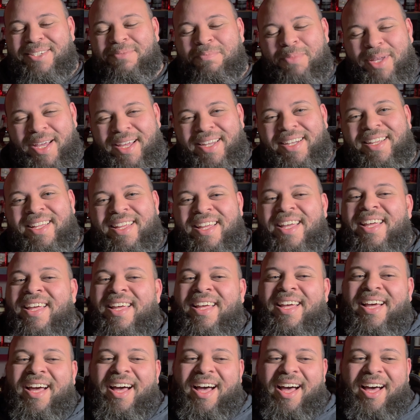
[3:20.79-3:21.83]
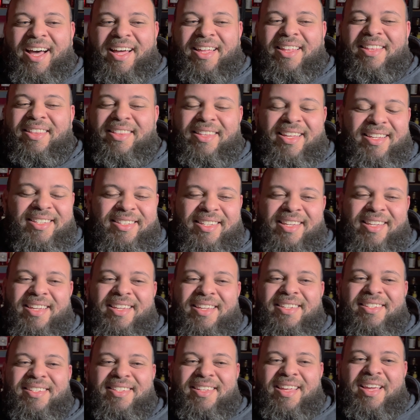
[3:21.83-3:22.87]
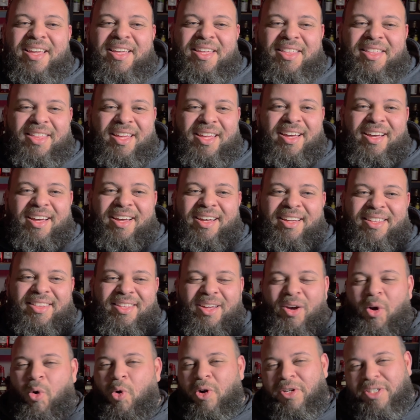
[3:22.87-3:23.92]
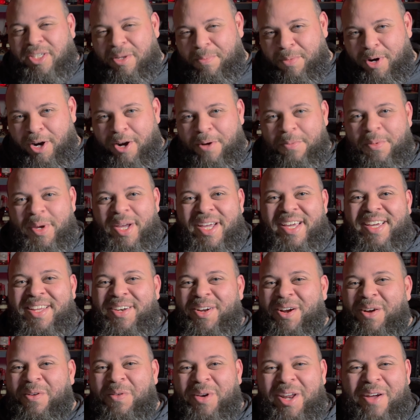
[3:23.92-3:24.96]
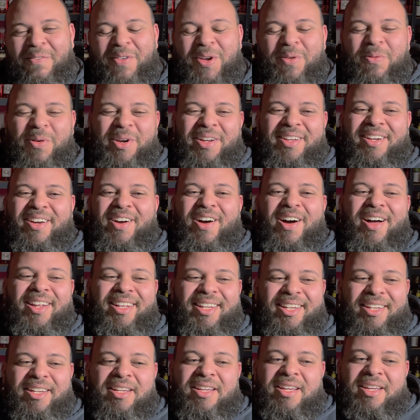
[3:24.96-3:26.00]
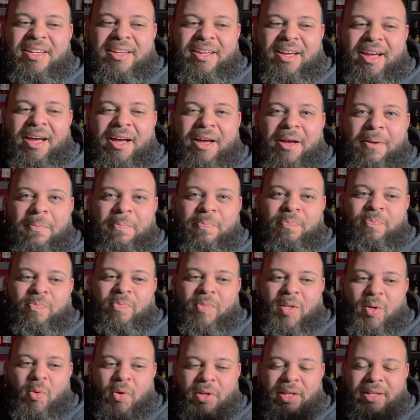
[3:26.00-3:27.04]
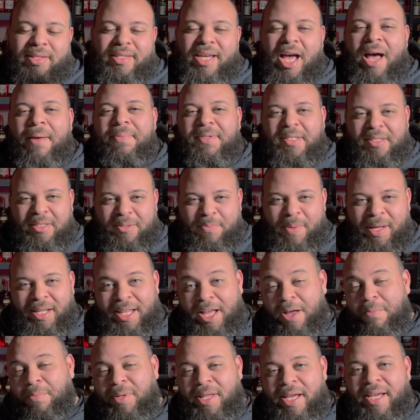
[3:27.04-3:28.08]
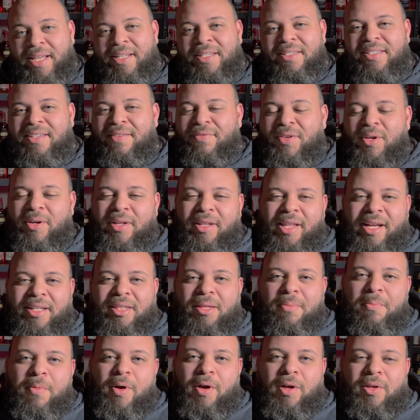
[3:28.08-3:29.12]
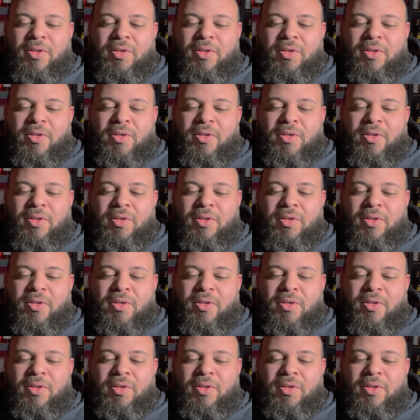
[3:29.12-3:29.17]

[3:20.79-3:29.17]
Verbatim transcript: But uh, this is the the horsey bourbon or whatever you want to call it, um, where the tops spell out Blanton's if you collect them all.